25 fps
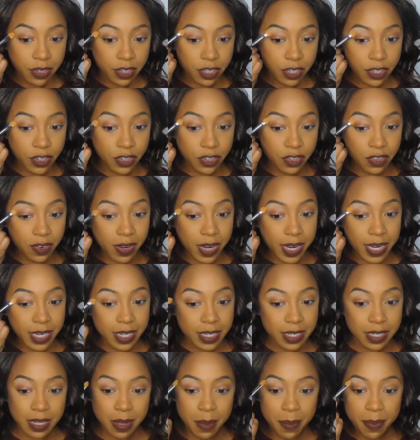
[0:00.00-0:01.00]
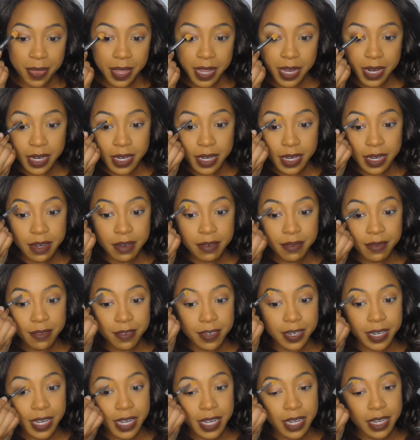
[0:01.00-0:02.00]
Just trying something
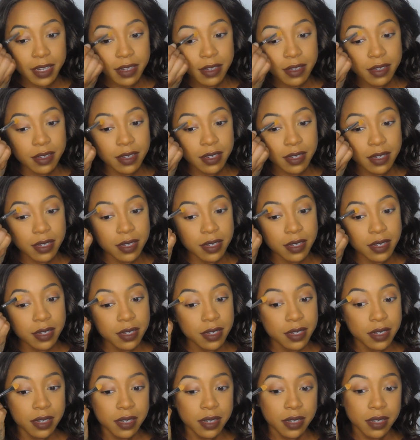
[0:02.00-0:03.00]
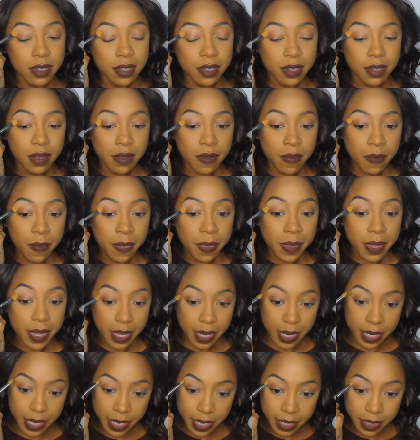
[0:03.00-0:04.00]
different.
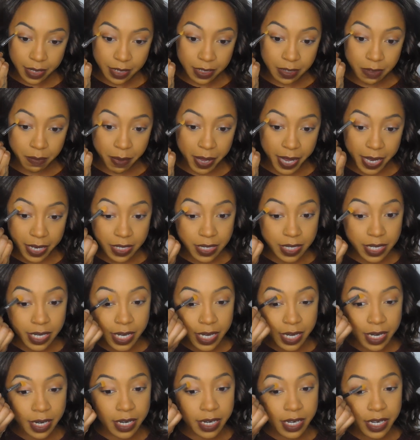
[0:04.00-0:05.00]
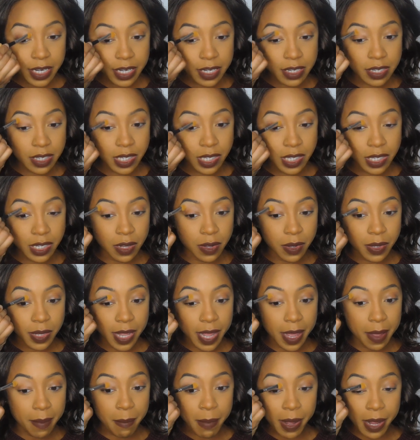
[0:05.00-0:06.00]
And again, this base here is so
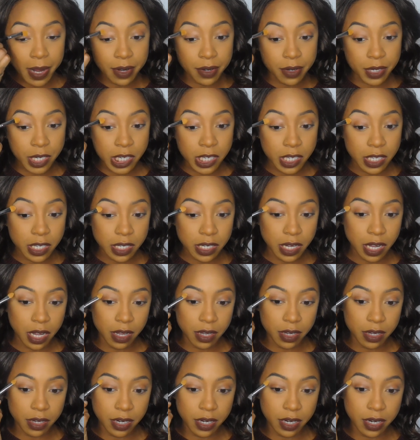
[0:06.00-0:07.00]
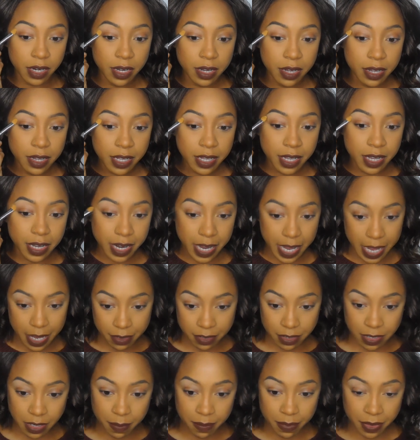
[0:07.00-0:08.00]
that my crease color can
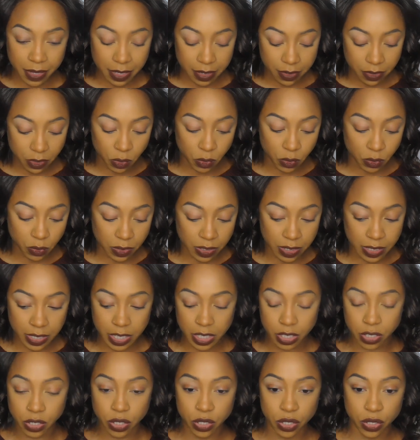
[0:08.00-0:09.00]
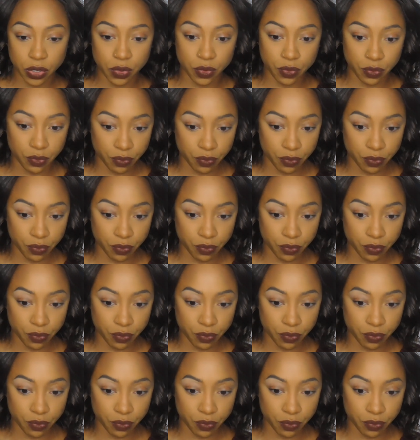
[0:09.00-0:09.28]
have something to stick to.